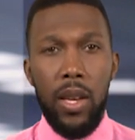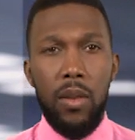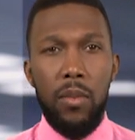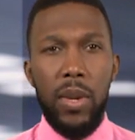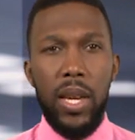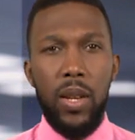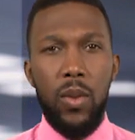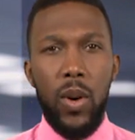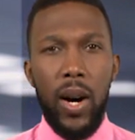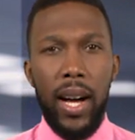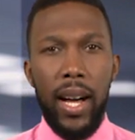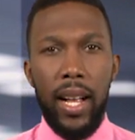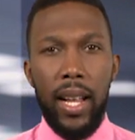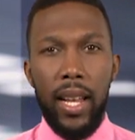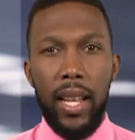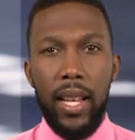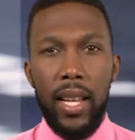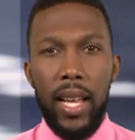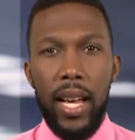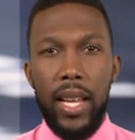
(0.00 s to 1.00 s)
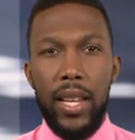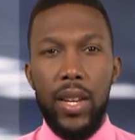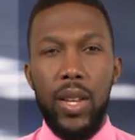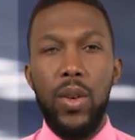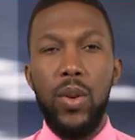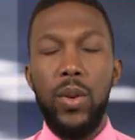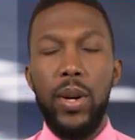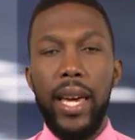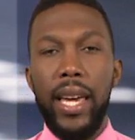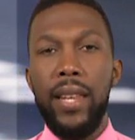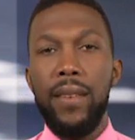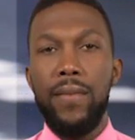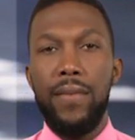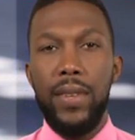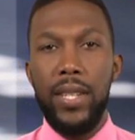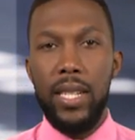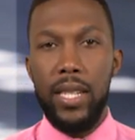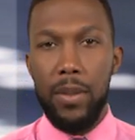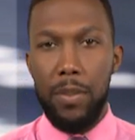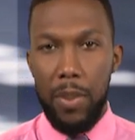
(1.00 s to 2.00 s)
Meanwhile, a new
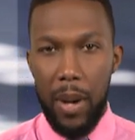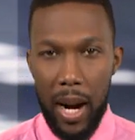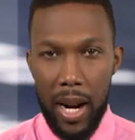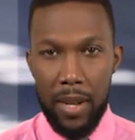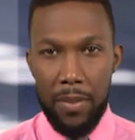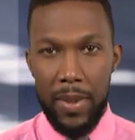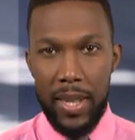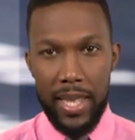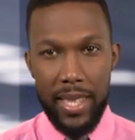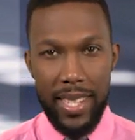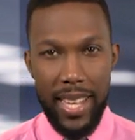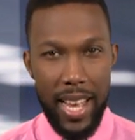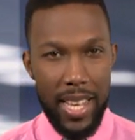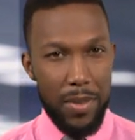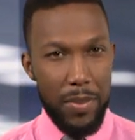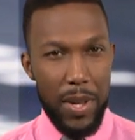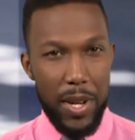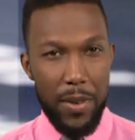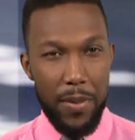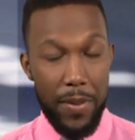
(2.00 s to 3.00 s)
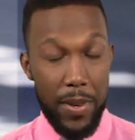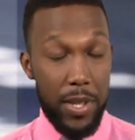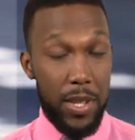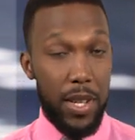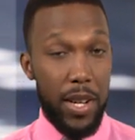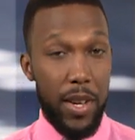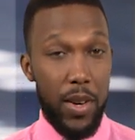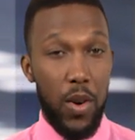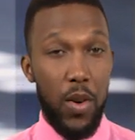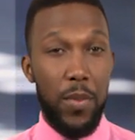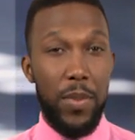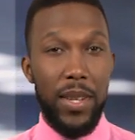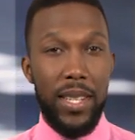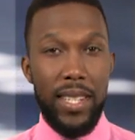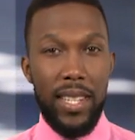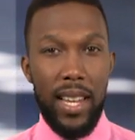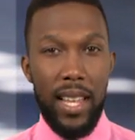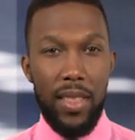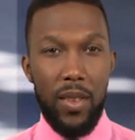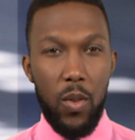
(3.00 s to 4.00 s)
infant department has been officially
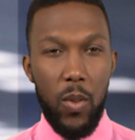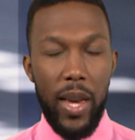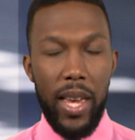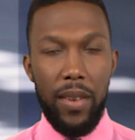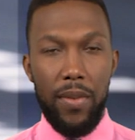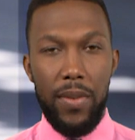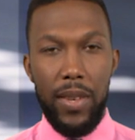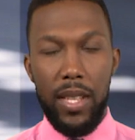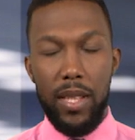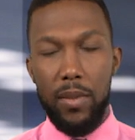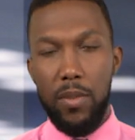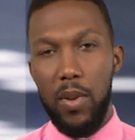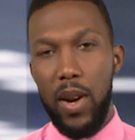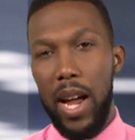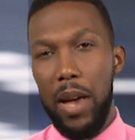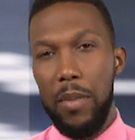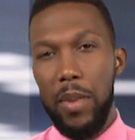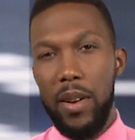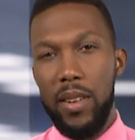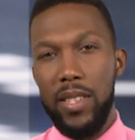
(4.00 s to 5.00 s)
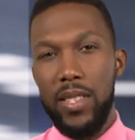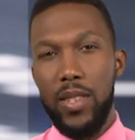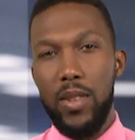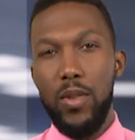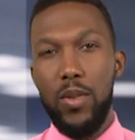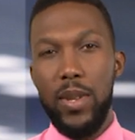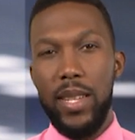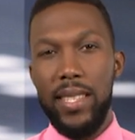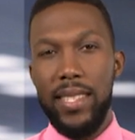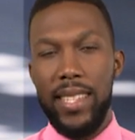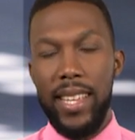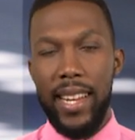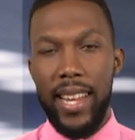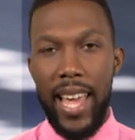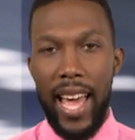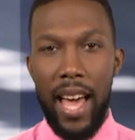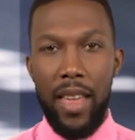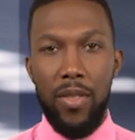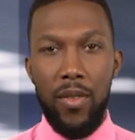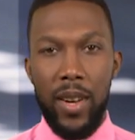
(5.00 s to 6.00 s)
opened at the Wakefield Primary School in St.
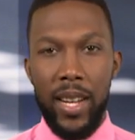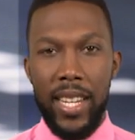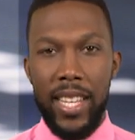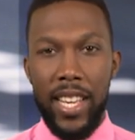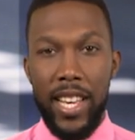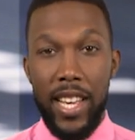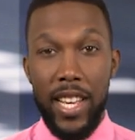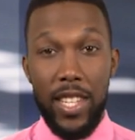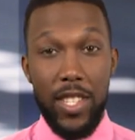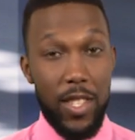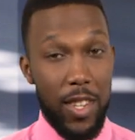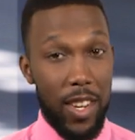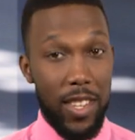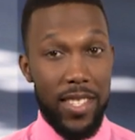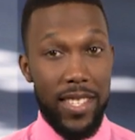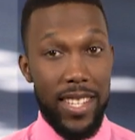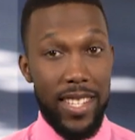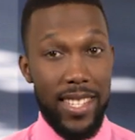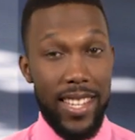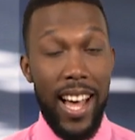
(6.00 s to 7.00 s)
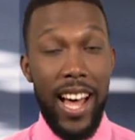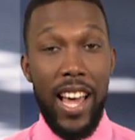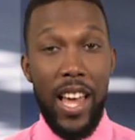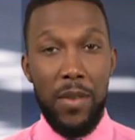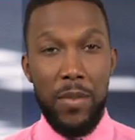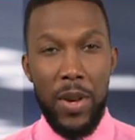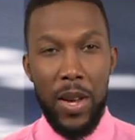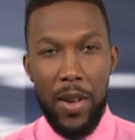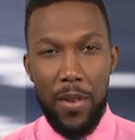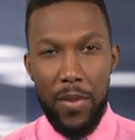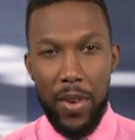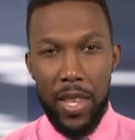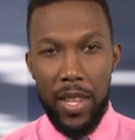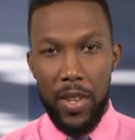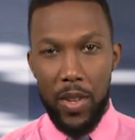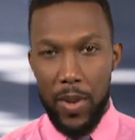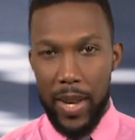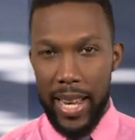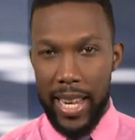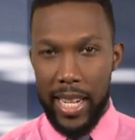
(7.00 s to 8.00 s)
Catherine just in time for the
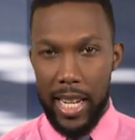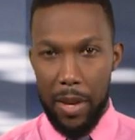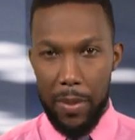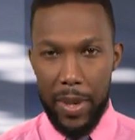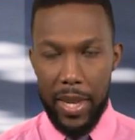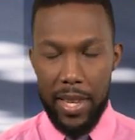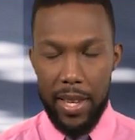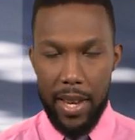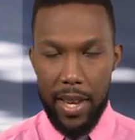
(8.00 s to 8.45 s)
new academic